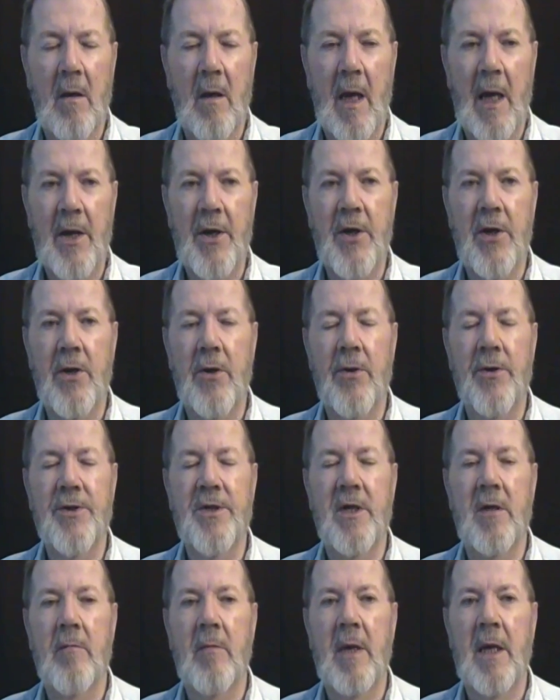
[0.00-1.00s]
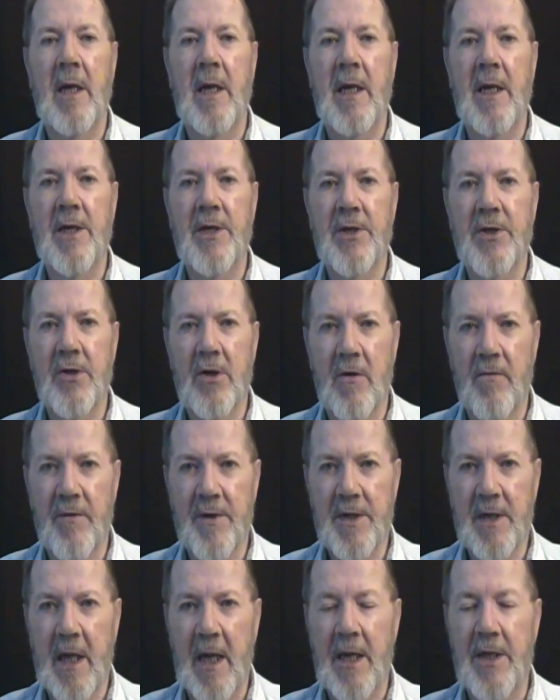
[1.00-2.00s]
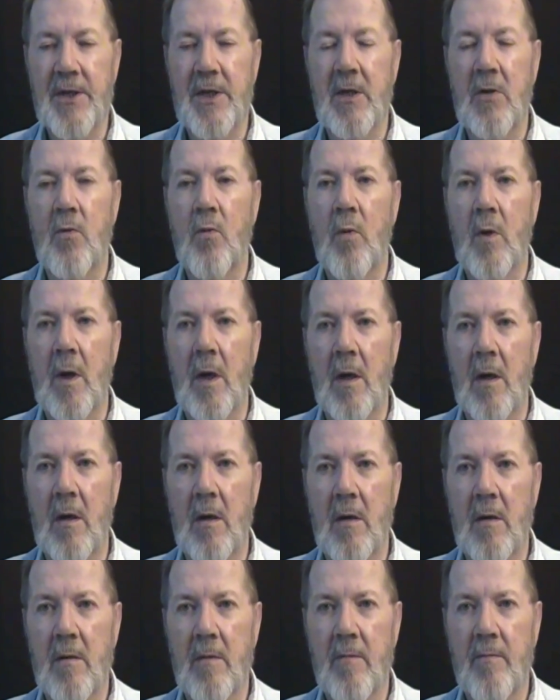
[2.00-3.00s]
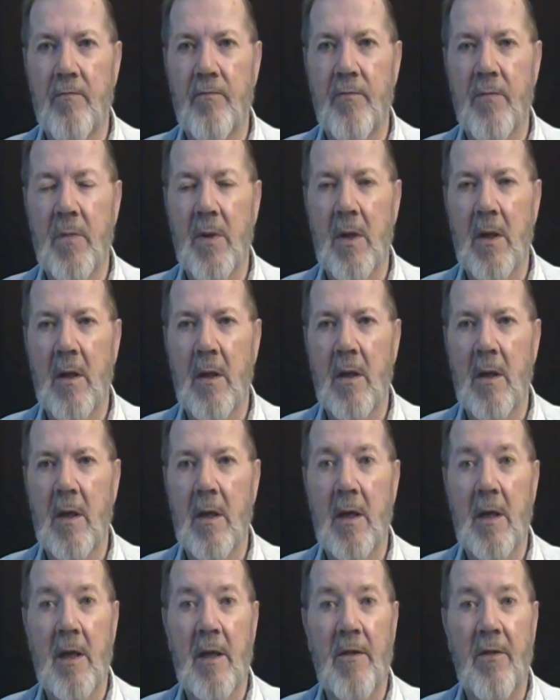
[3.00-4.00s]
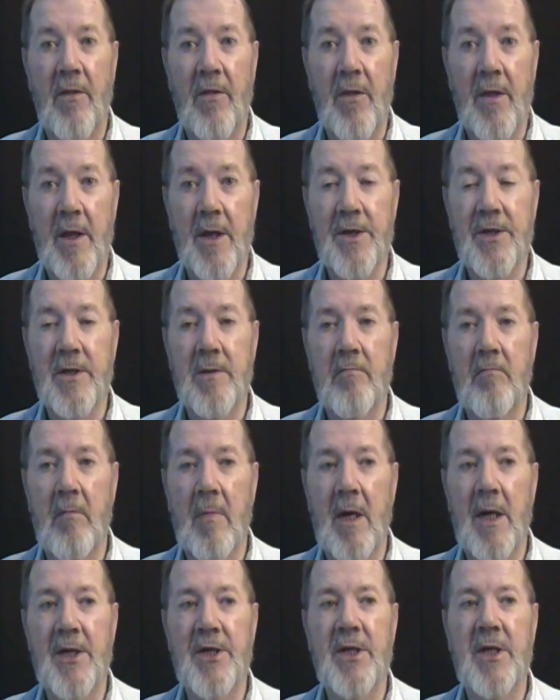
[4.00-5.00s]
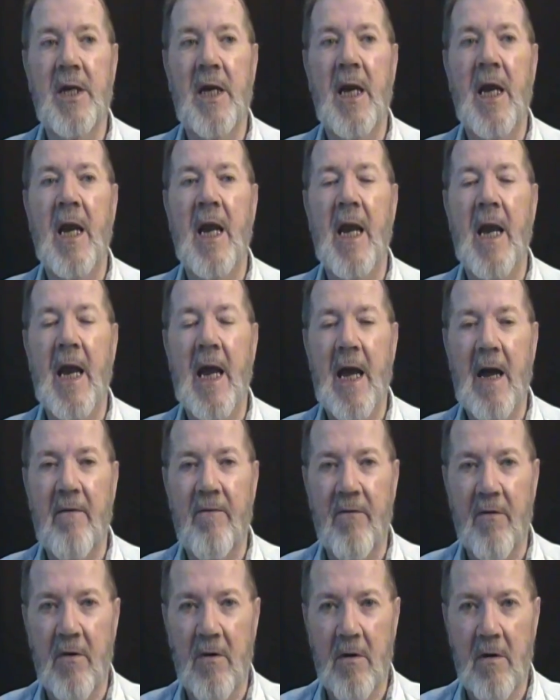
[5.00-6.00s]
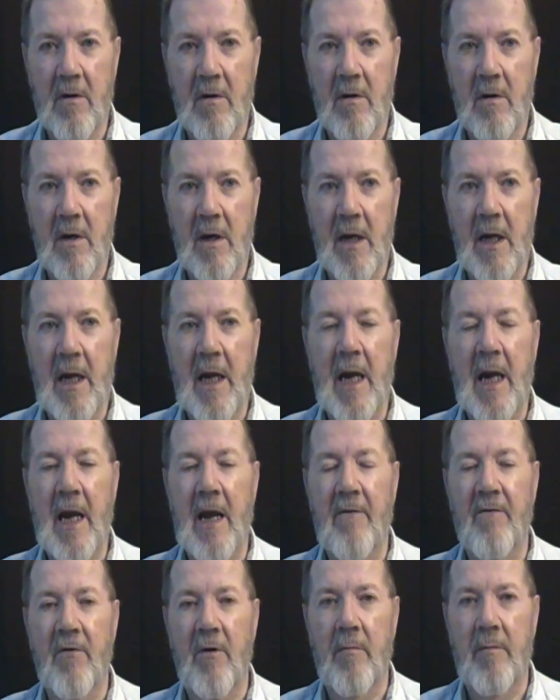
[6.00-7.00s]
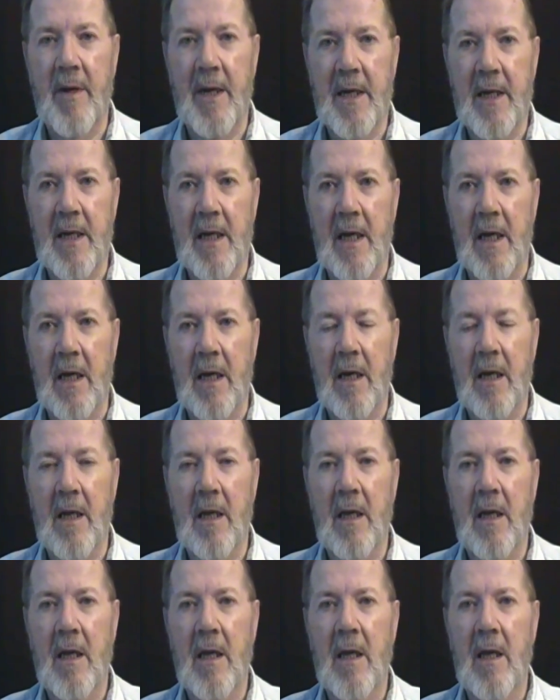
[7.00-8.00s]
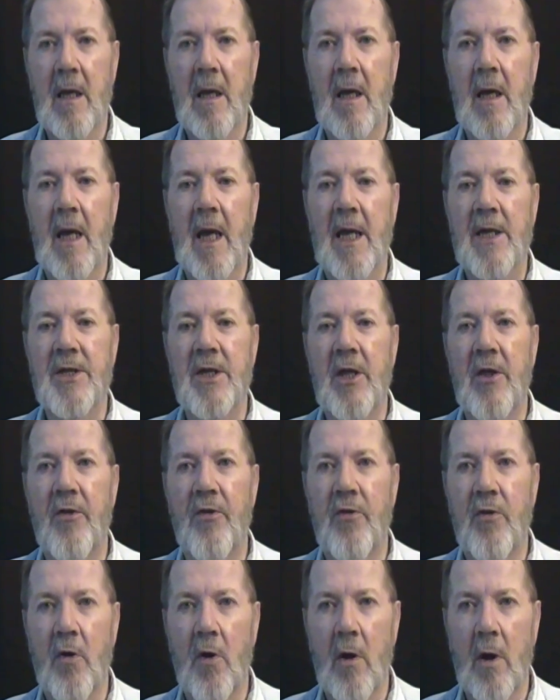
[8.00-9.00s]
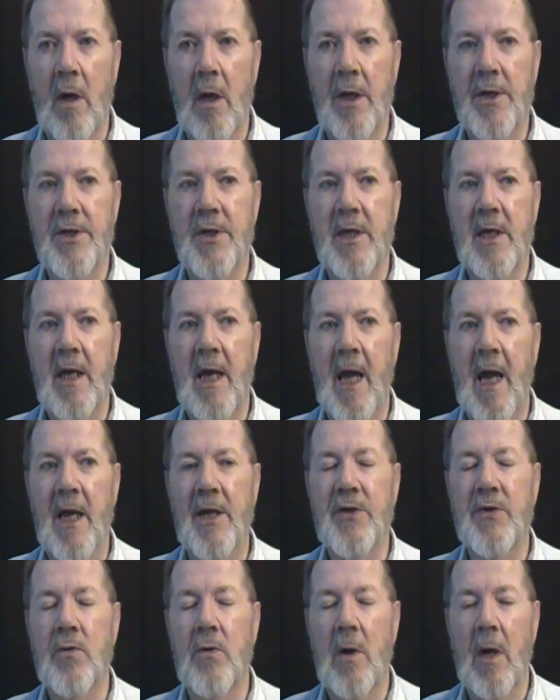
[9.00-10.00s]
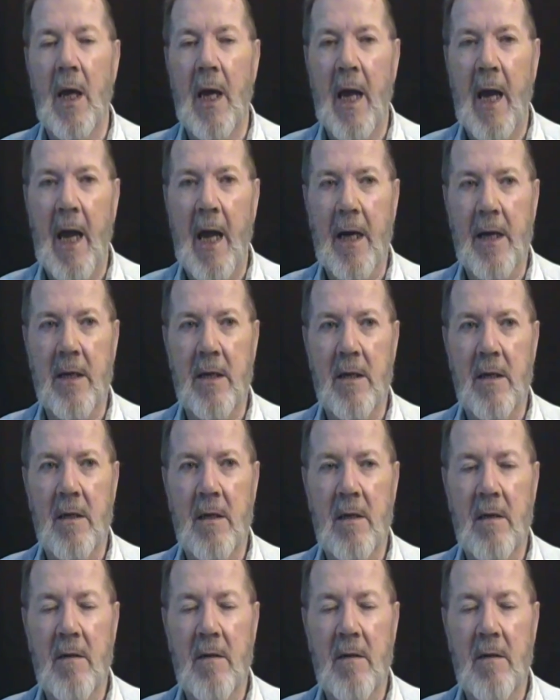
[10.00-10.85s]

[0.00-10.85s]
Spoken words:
and to use them in his service as he will. This must never, never be done as a thoughtless, casual act.